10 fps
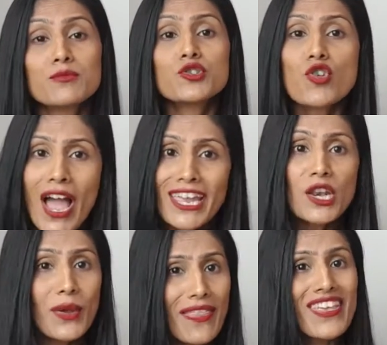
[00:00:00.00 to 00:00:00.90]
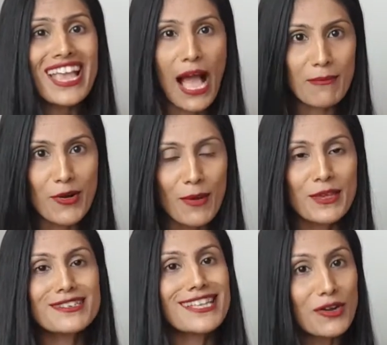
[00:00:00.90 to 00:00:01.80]
try and look at the camera
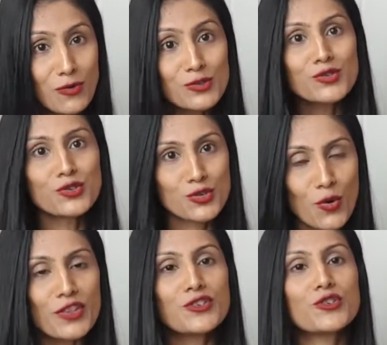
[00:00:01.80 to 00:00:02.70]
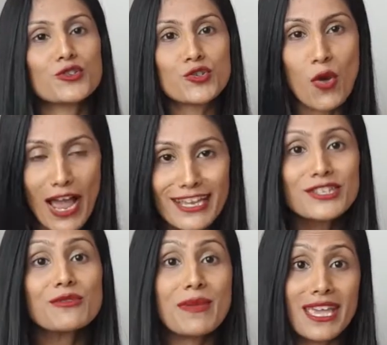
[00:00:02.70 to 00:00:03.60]
because that goes to show that you're trying
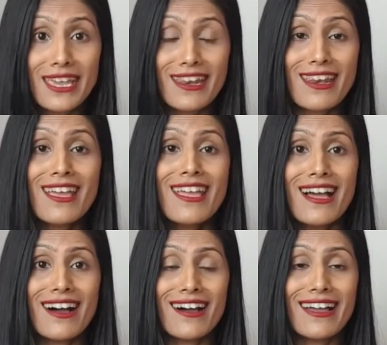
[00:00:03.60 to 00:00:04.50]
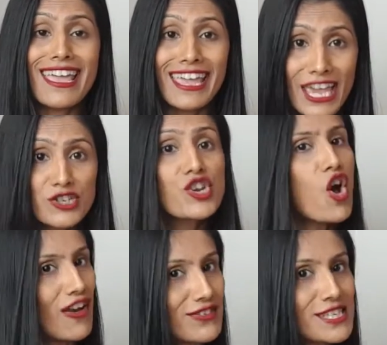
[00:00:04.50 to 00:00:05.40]
to make an engaging
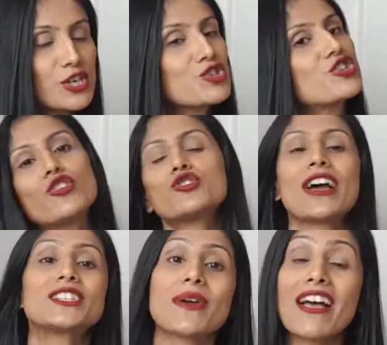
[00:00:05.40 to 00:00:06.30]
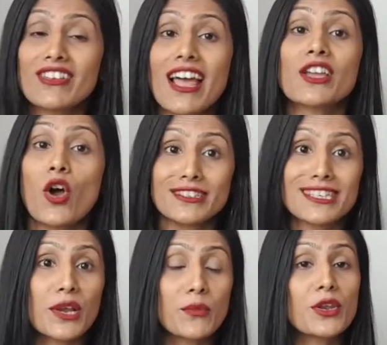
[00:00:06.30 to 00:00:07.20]
conversation. You're trying to have an eye
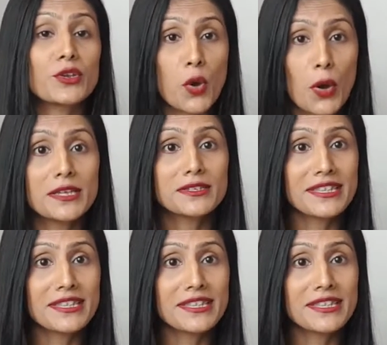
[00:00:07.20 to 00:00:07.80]
contact when you're talking to